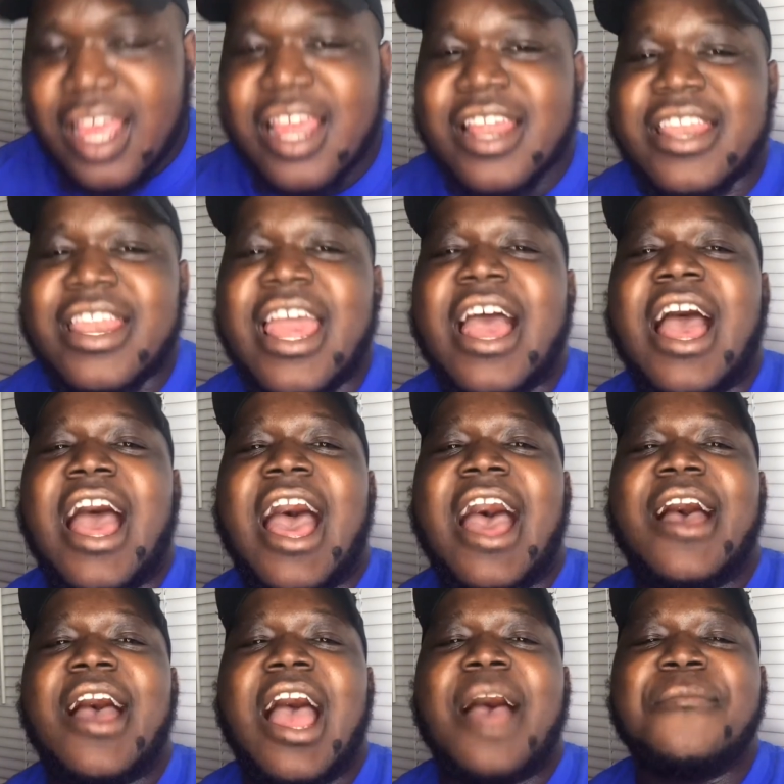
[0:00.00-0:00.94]
Now
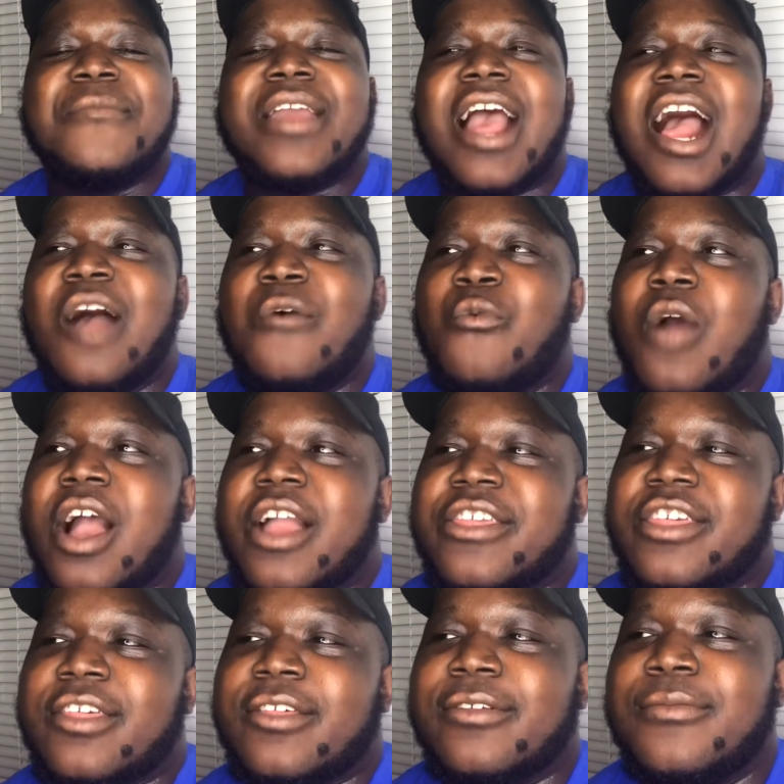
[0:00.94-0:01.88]
I, I mean I
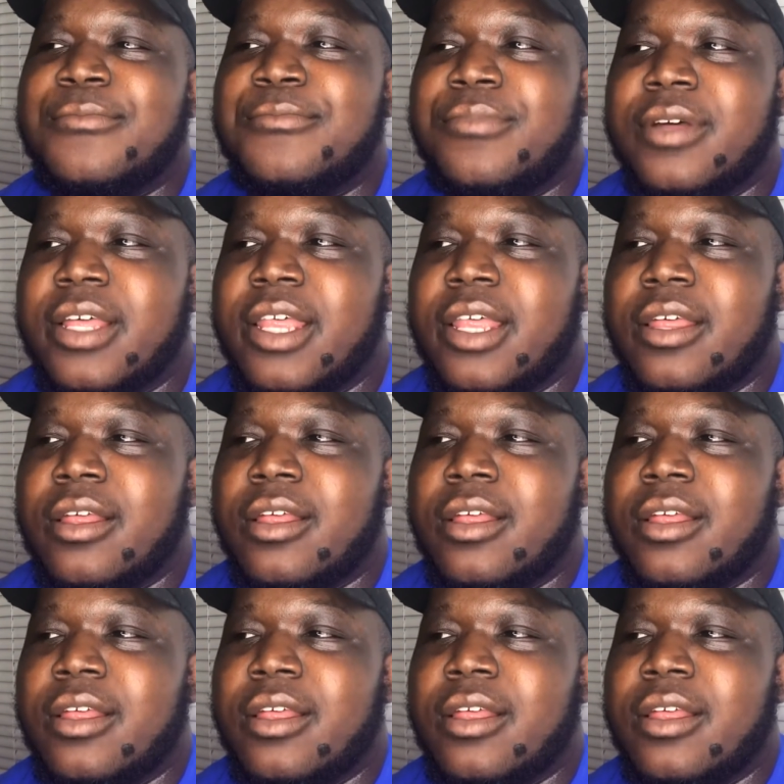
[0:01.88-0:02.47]
watch him but